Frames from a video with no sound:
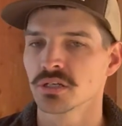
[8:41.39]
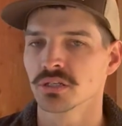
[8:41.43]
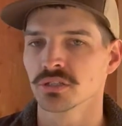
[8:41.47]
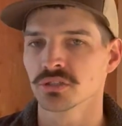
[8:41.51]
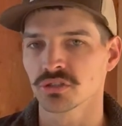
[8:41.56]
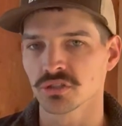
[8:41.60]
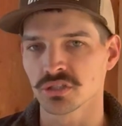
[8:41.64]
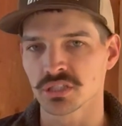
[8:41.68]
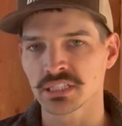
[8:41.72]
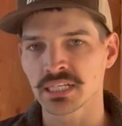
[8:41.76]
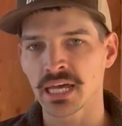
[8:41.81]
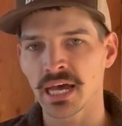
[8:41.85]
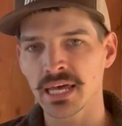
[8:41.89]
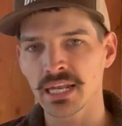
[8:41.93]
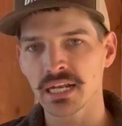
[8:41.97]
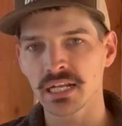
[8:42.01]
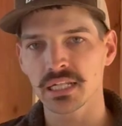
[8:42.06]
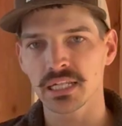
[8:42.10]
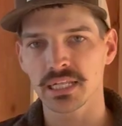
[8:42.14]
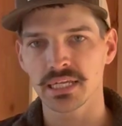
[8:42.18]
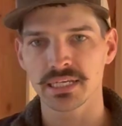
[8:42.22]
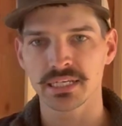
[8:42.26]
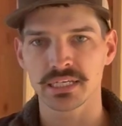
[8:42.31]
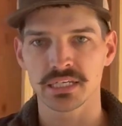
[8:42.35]
So it's kind of
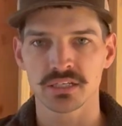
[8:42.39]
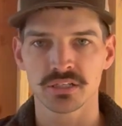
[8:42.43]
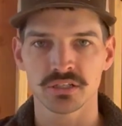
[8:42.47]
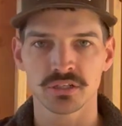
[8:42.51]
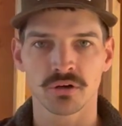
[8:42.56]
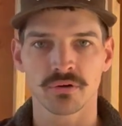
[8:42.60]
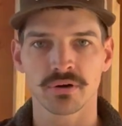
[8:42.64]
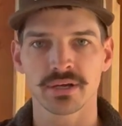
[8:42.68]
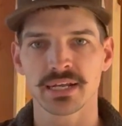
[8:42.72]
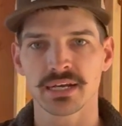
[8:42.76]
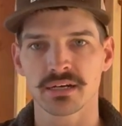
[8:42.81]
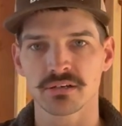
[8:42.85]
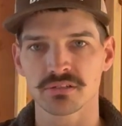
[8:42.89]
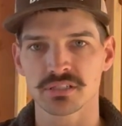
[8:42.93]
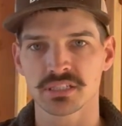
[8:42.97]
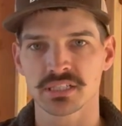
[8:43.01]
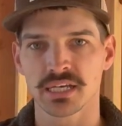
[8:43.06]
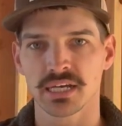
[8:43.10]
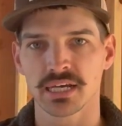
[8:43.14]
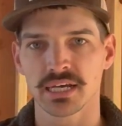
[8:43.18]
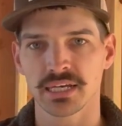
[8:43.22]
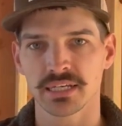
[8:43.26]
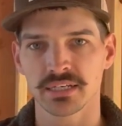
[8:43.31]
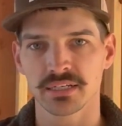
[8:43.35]
like going
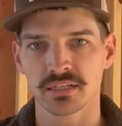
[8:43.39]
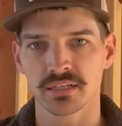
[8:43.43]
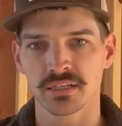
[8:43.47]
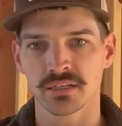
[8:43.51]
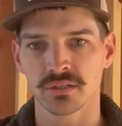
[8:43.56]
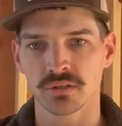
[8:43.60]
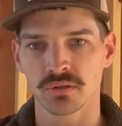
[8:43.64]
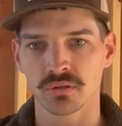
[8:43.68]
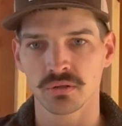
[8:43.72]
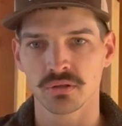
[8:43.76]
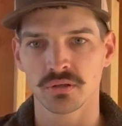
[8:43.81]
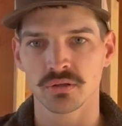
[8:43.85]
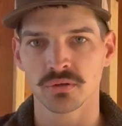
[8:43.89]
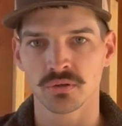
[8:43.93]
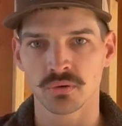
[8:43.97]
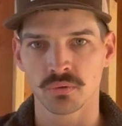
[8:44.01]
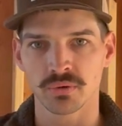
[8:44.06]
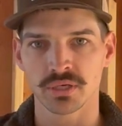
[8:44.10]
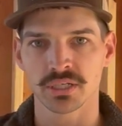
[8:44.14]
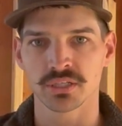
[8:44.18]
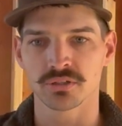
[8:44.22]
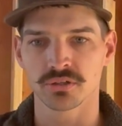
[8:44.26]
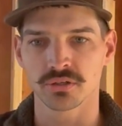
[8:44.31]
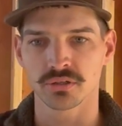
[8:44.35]
outside in the
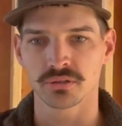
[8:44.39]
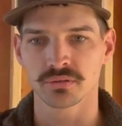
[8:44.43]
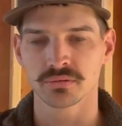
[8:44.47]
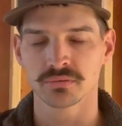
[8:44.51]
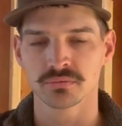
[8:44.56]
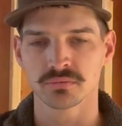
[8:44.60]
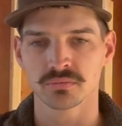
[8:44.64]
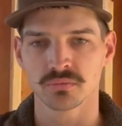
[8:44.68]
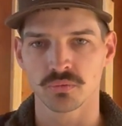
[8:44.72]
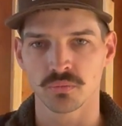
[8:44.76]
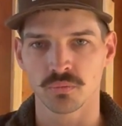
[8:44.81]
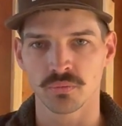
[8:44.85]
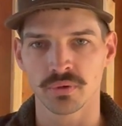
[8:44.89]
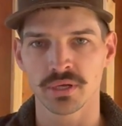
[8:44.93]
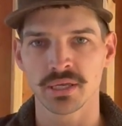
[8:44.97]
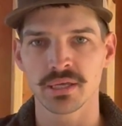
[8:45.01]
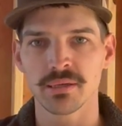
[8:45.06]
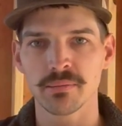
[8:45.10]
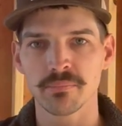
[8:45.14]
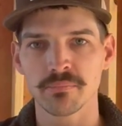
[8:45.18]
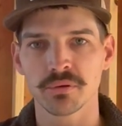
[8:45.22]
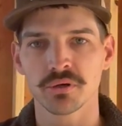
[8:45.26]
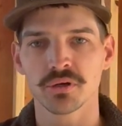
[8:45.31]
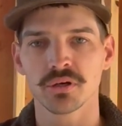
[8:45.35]
winter. We
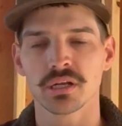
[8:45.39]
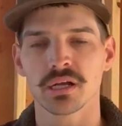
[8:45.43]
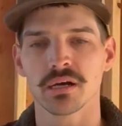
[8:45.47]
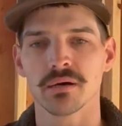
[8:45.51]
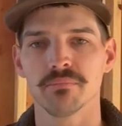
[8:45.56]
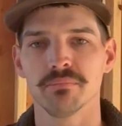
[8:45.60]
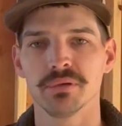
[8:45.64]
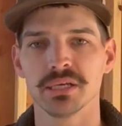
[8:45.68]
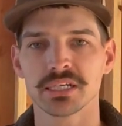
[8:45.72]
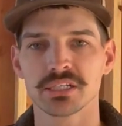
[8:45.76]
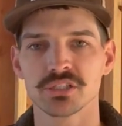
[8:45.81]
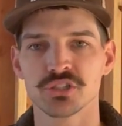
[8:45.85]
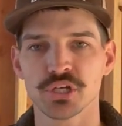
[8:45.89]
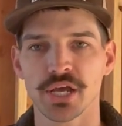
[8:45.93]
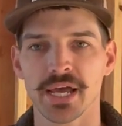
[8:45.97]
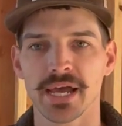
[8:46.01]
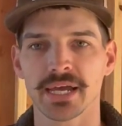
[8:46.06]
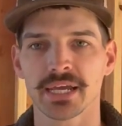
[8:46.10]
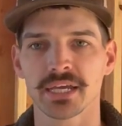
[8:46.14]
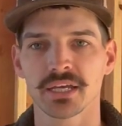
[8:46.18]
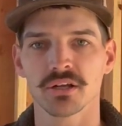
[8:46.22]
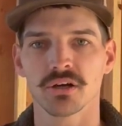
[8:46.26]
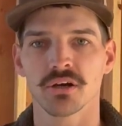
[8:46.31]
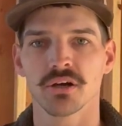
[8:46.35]
put a big
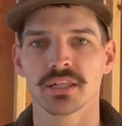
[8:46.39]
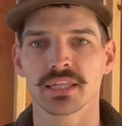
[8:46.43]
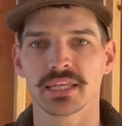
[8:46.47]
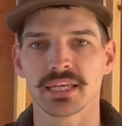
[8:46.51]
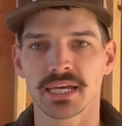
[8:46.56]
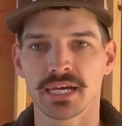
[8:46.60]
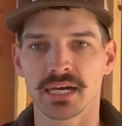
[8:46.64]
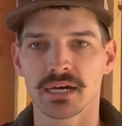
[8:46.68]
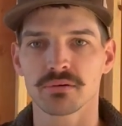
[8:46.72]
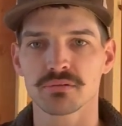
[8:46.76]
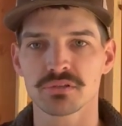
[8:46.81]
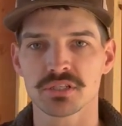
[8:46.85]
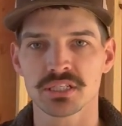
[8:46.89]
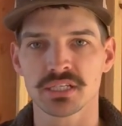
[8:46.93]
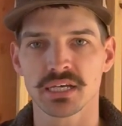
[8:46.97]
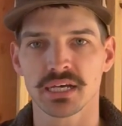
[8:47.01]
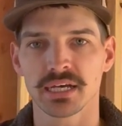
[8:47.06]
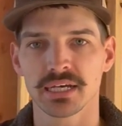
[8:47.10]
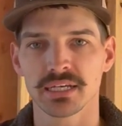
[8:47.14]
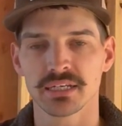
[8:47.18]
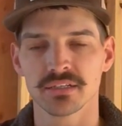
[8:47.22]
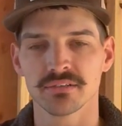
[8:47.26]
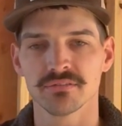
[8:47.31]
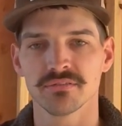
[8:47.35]
jacket on the
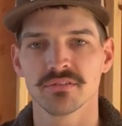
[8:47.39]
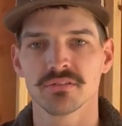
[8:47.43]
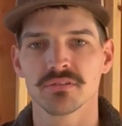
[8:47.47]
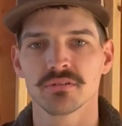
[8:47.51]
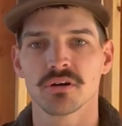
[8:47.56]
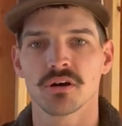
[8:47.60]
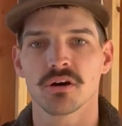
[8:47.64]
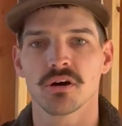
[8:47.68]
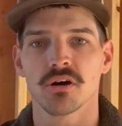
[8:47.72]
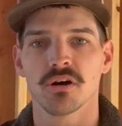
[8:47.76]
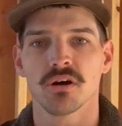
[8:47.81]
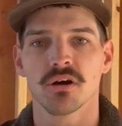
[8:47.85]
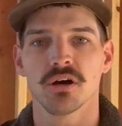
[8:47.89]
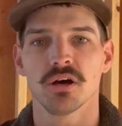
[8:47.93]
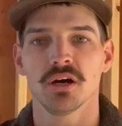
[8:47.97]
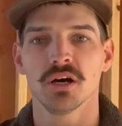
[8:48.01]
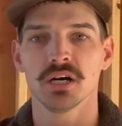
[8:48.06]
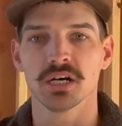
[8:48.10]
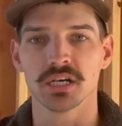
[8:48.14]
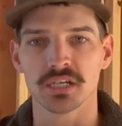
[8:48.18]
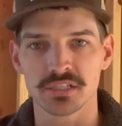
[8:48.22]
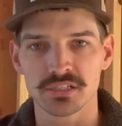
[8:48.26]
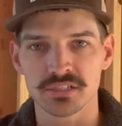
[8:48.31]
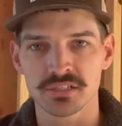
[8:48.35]
outside of
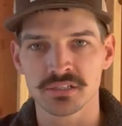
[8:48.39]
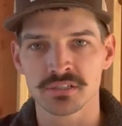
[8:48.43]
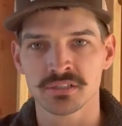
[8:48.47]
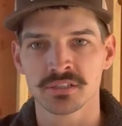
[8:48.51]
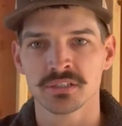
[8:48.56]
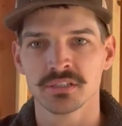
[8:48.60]
us,